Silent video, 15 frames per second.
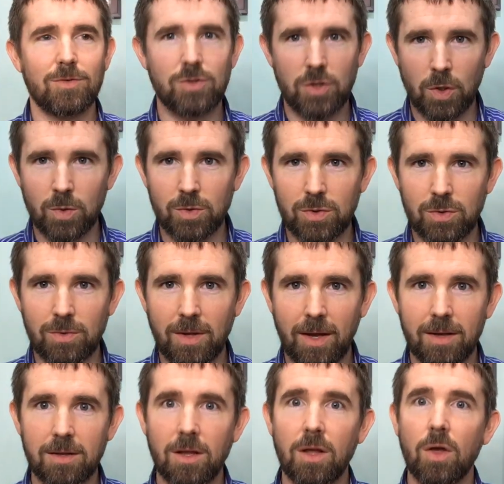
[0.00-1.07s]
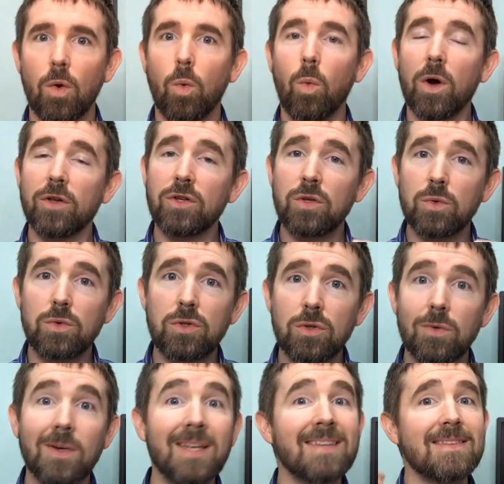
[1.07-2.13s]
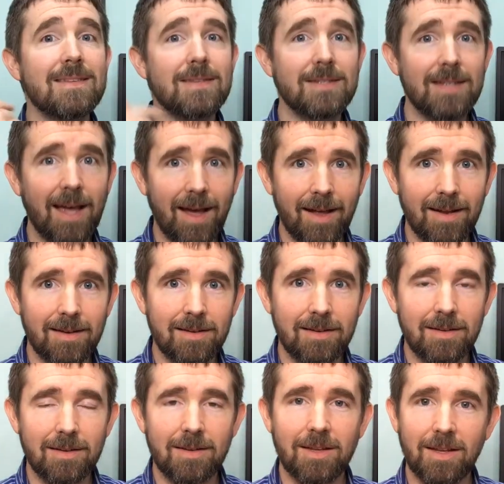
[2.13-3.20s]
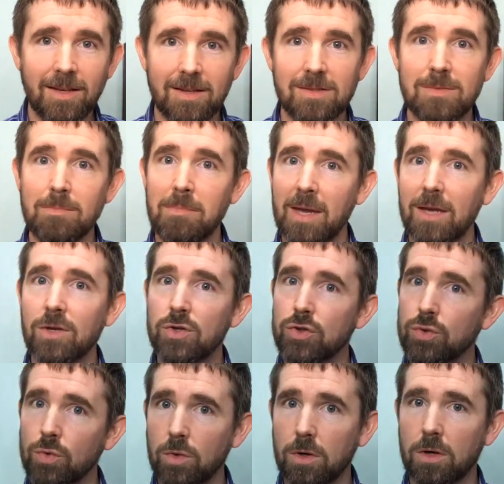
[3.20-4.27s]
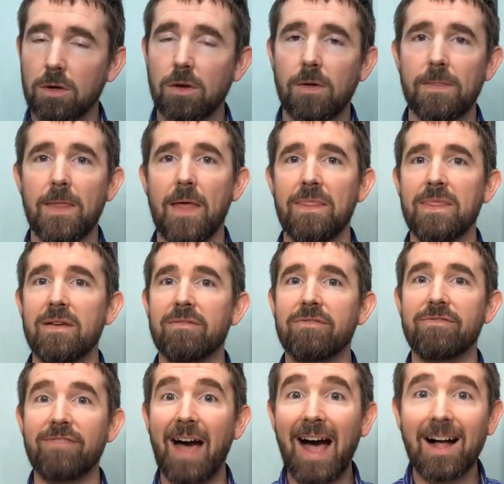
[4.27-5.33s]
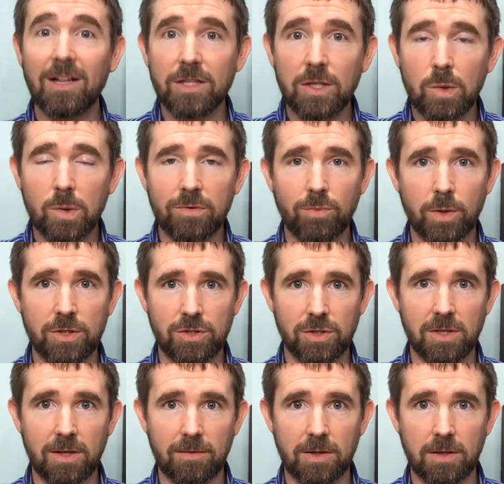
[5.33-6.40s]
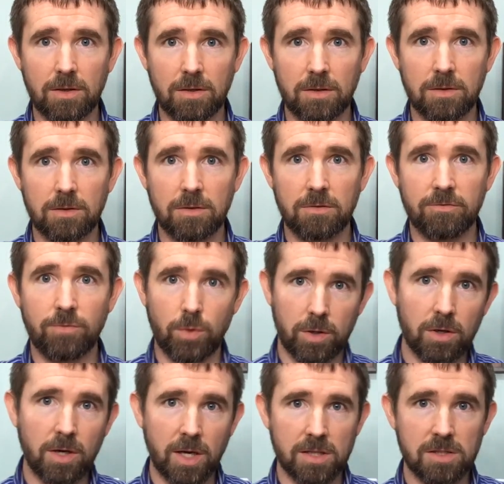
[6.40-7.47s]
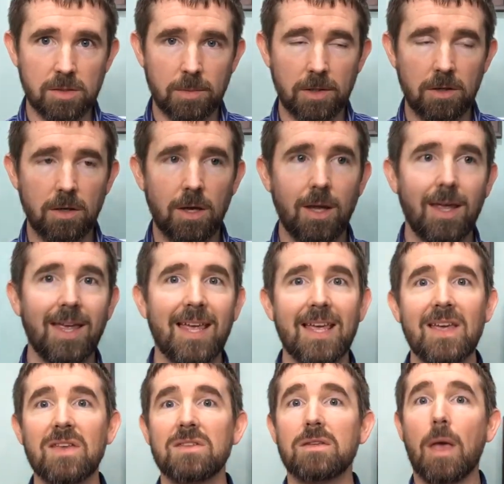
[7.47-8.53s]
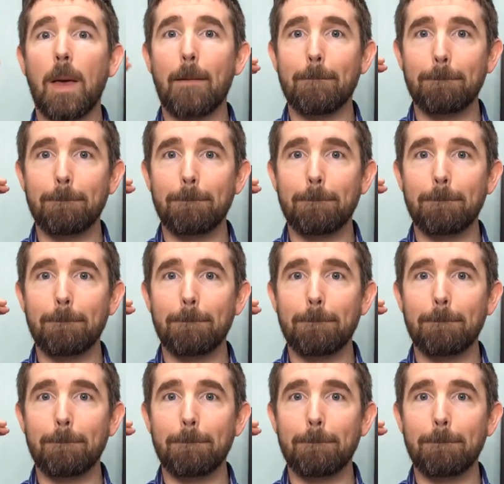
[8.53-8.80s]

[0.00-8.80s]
Don't do that. What you do instead is make sure that the value of what you're giving for your customer is